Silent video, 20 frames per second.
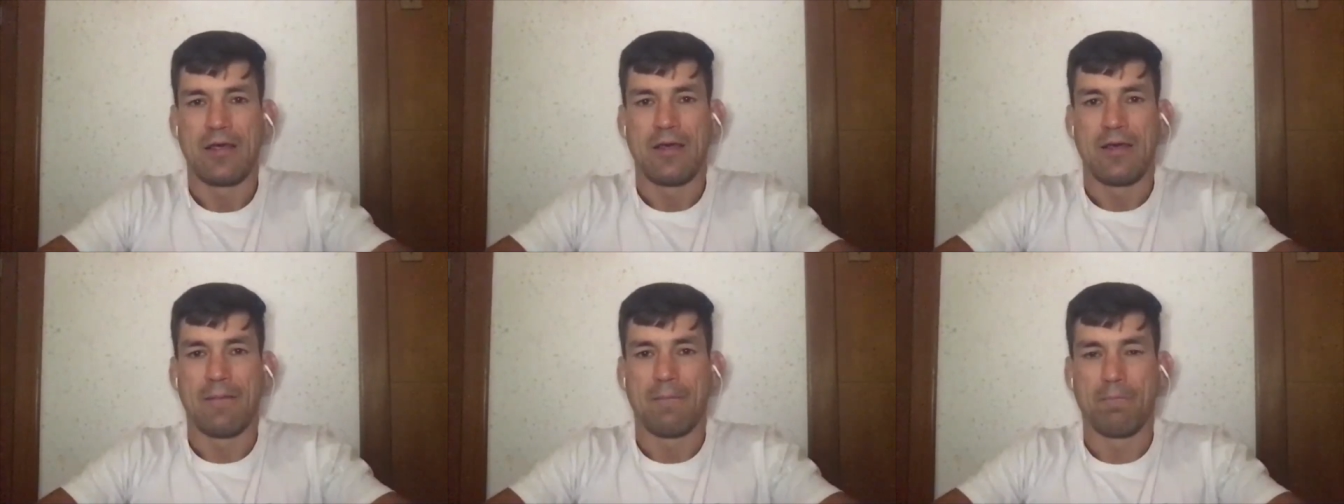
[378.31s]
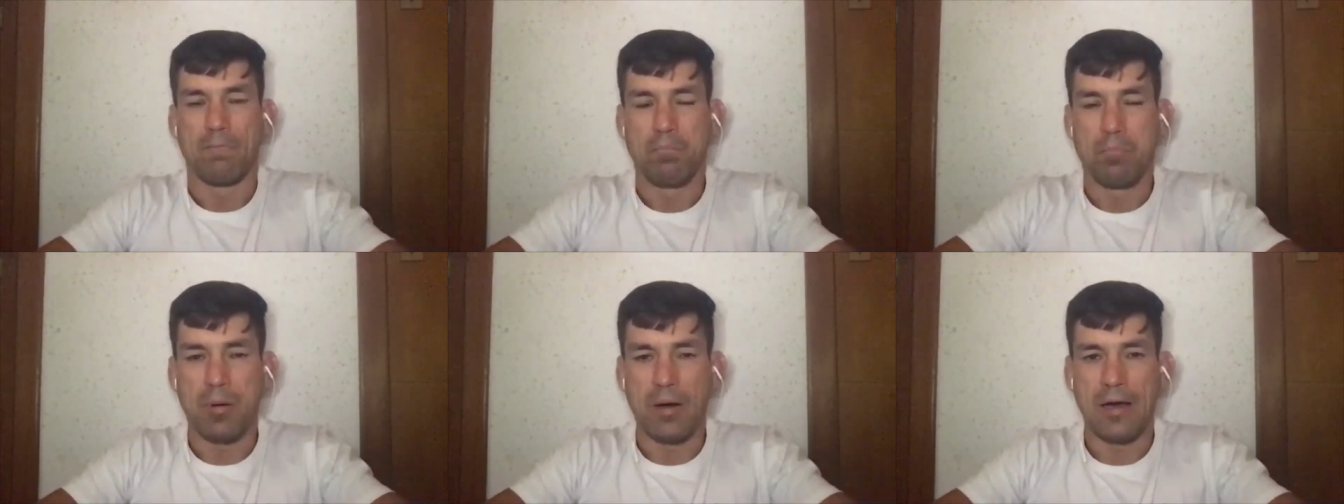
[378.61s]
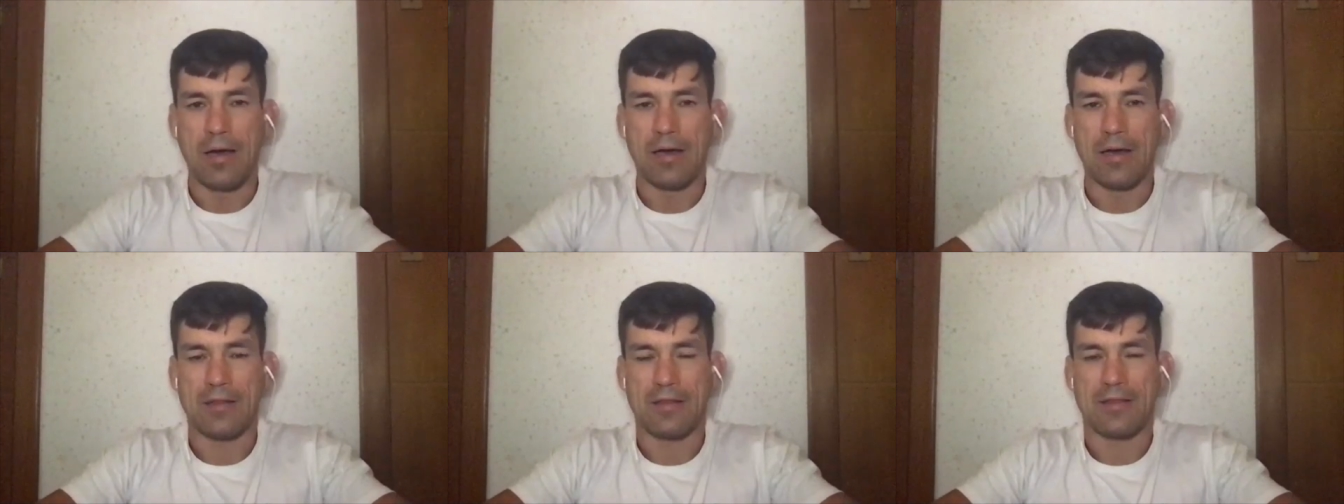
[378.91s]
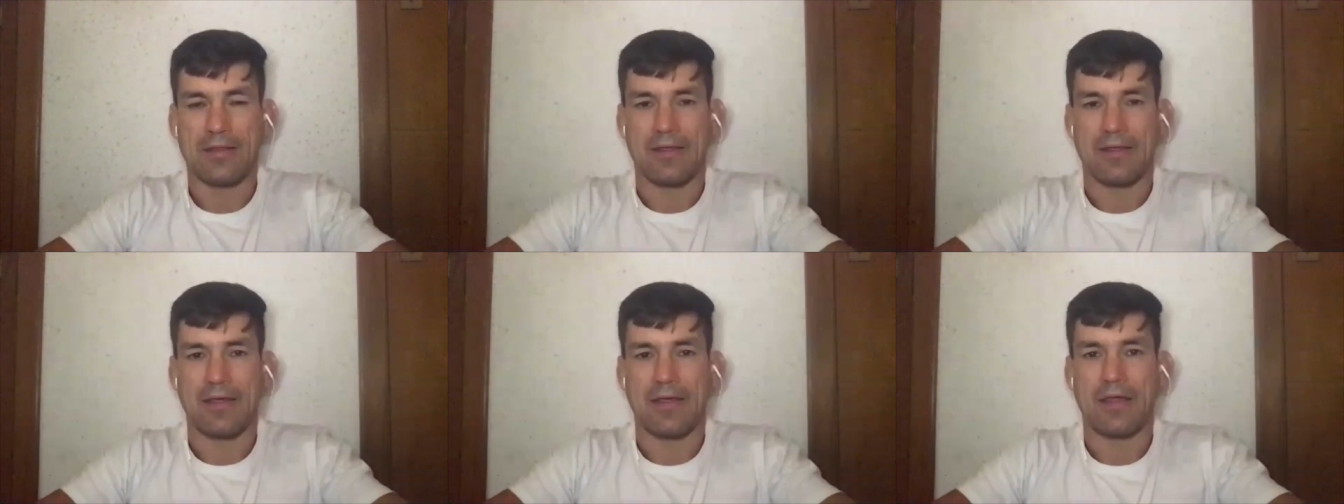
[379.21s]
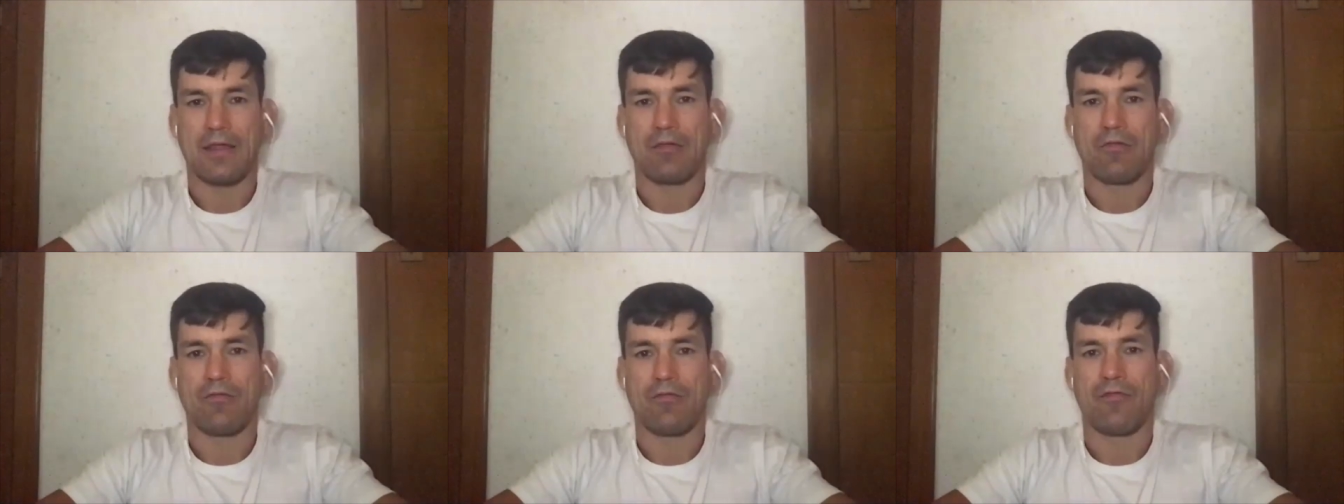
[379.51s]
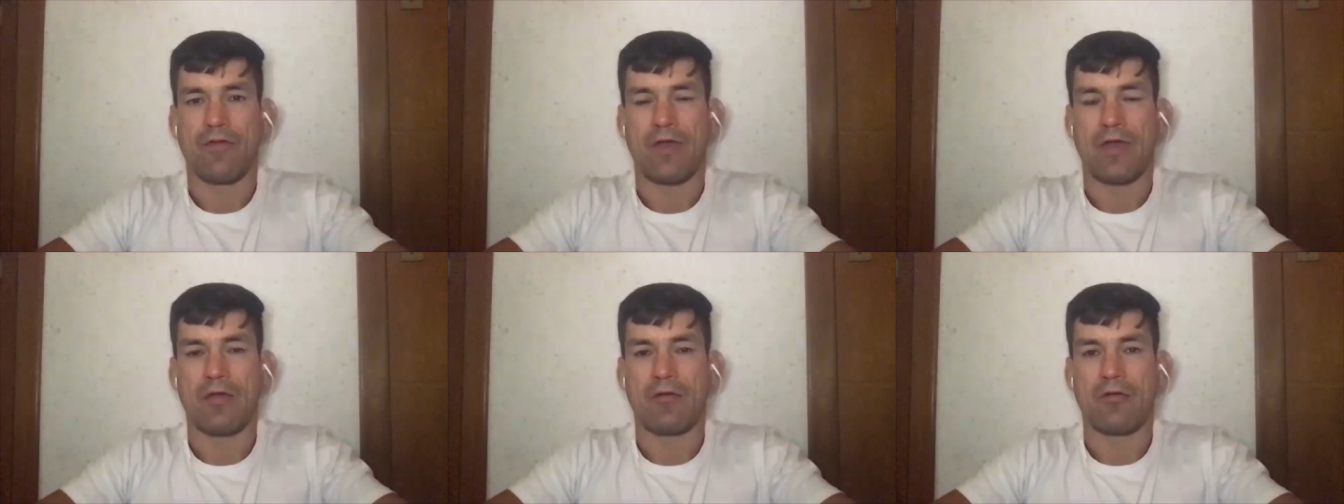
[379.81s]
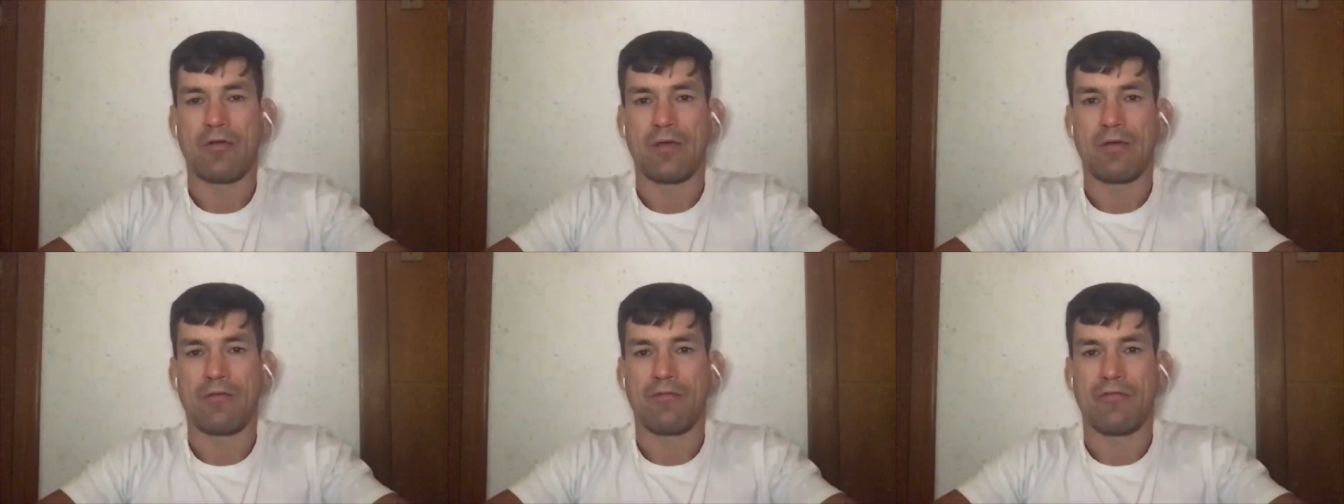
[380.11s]
but he's
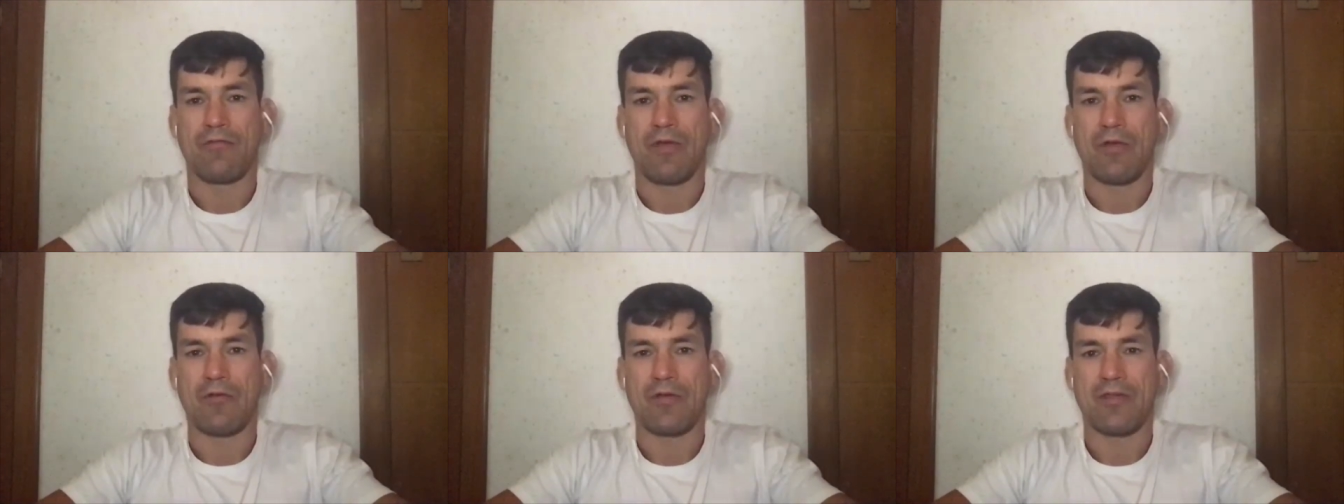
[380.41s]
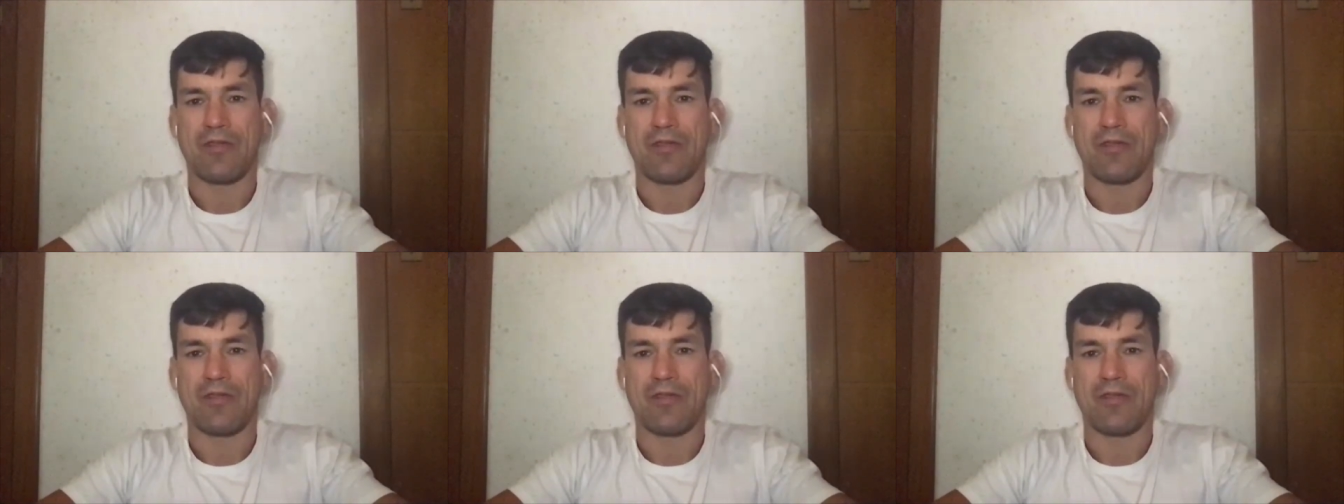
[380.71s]
very very